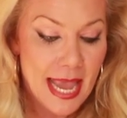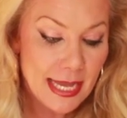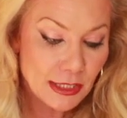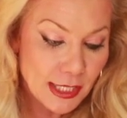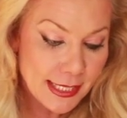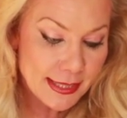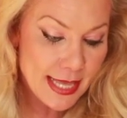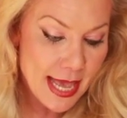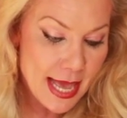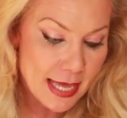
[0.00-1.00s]
And look at
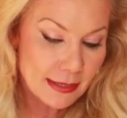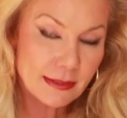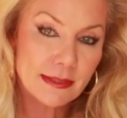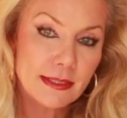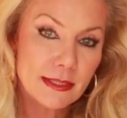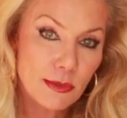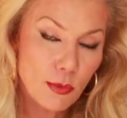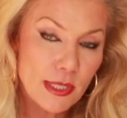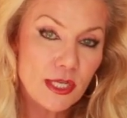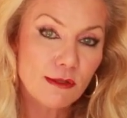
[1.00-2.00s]
that.
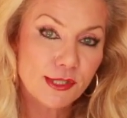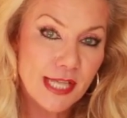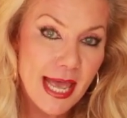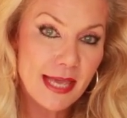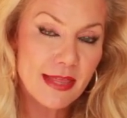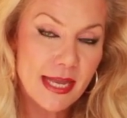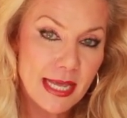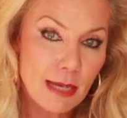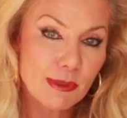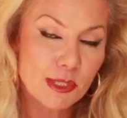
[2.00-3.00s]
Wouldn't you say that
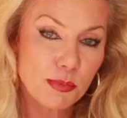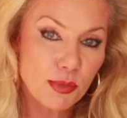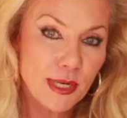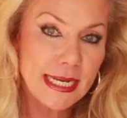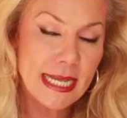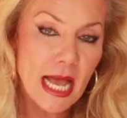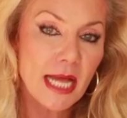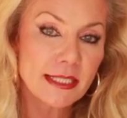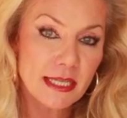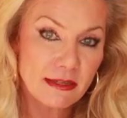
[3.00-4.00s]
he was pretty
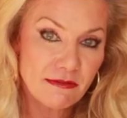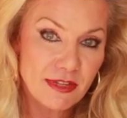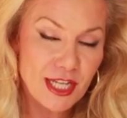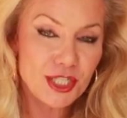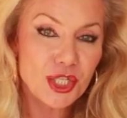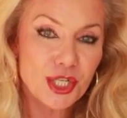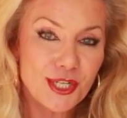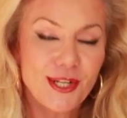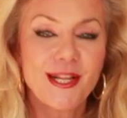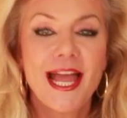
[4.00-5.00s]

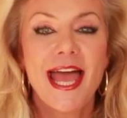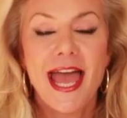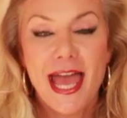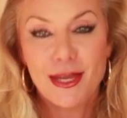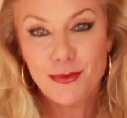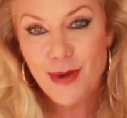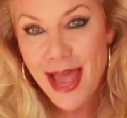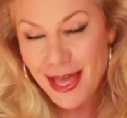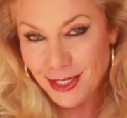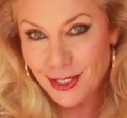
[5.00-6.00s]
unconventional and
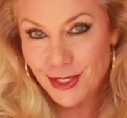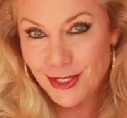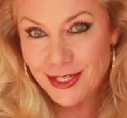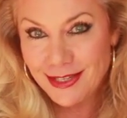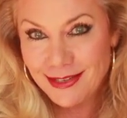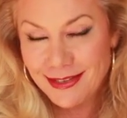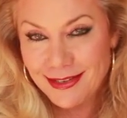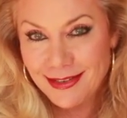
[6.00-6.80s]
radical?